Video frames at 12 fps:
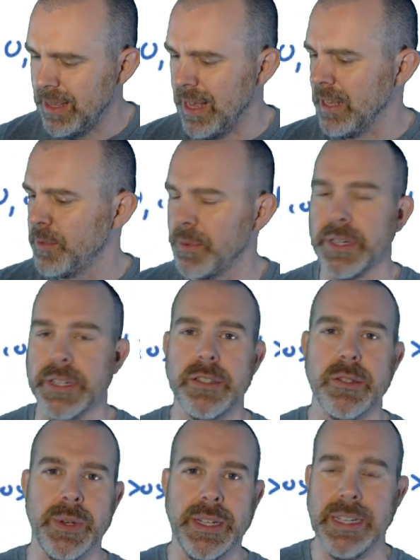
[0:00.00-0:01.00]
that's pretty
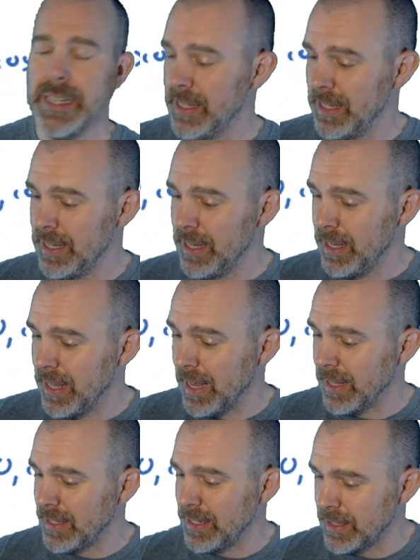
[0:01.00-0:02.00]
sweet.
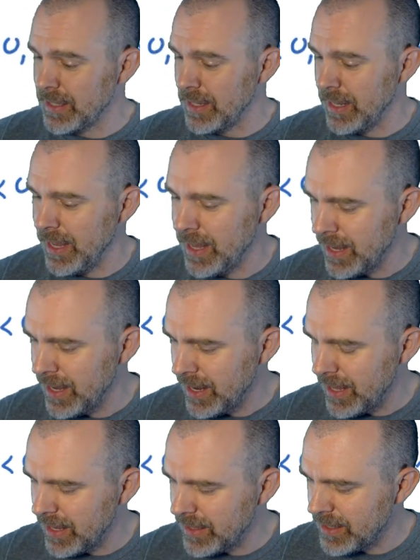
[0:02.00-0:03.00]
That's just
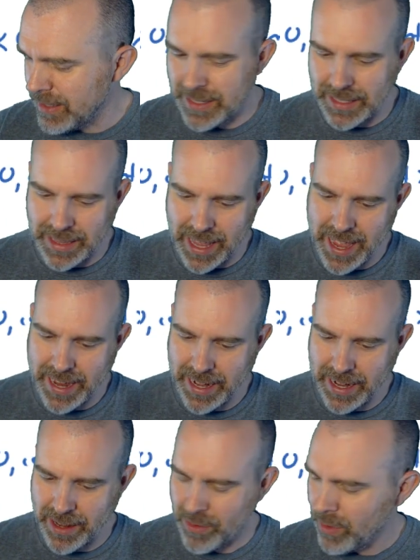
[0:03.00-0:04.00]
the
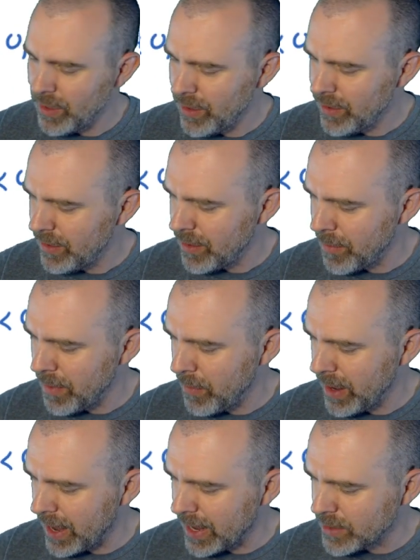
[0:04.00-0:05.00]
line integral. I
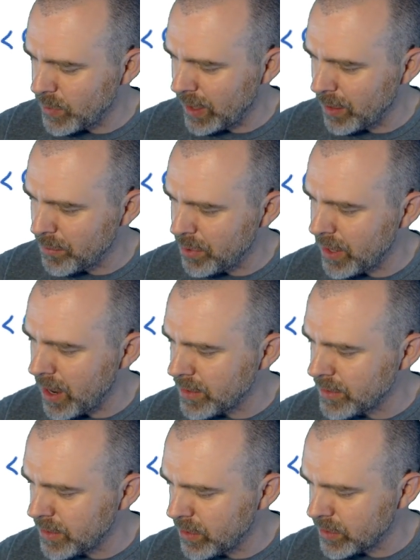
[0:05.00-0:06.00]
mean, I guess we could put
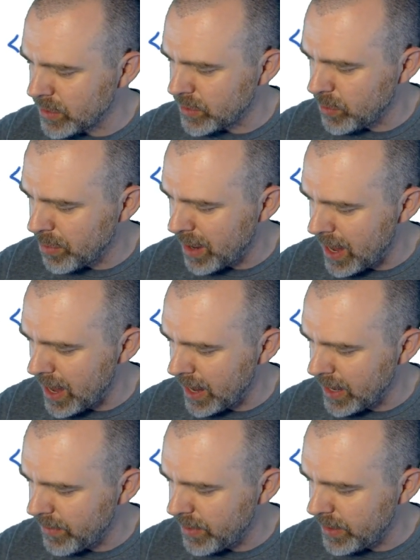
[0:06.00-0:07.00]
our 0 to 2 pi.
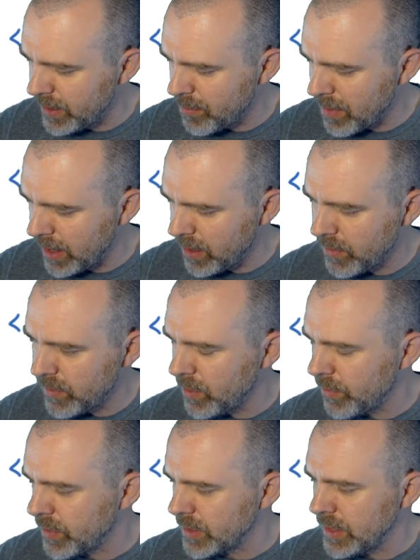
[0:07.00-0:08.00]
I never did my
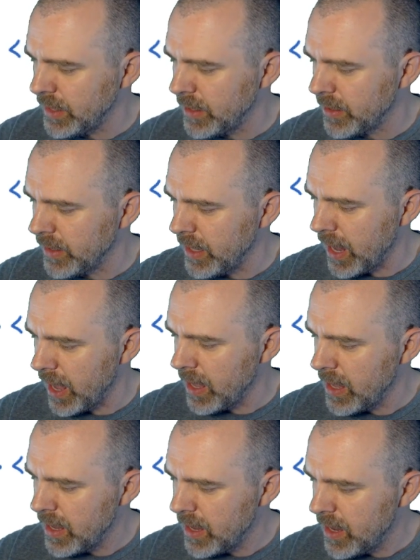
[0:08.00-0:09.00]
interval for t here, did I?